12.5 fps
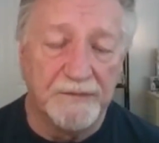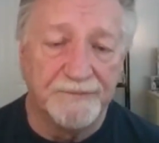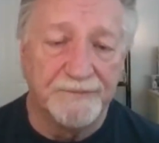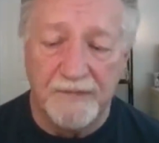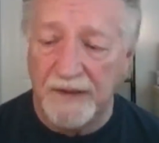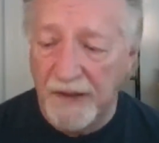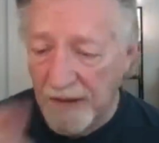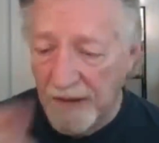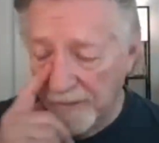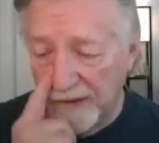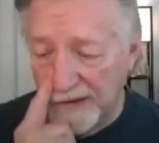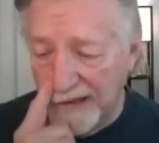But I,
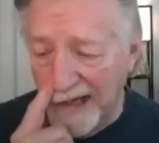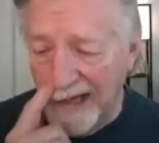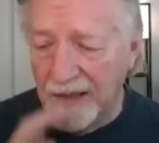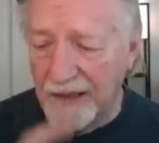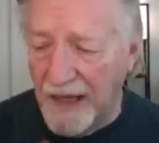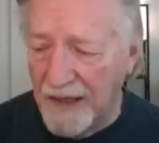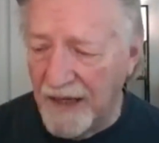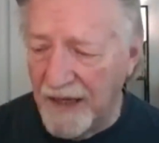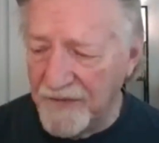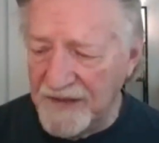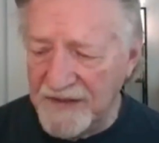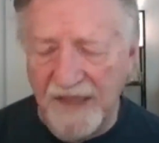I think taking
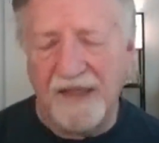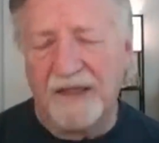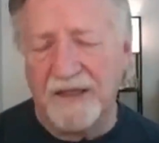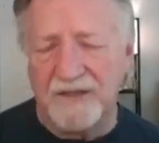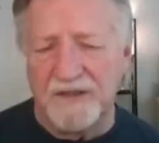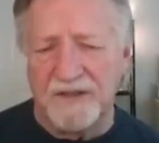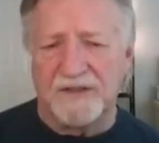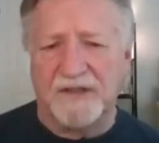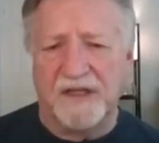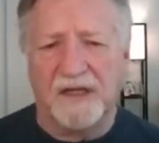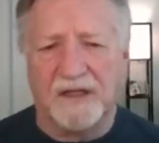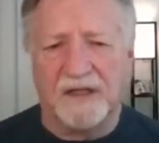lessons, taking classes is the
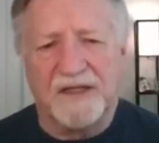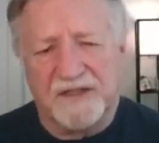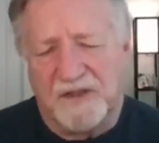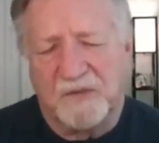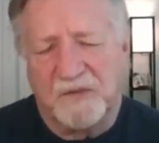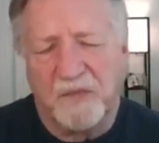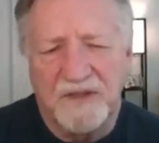best thing to do.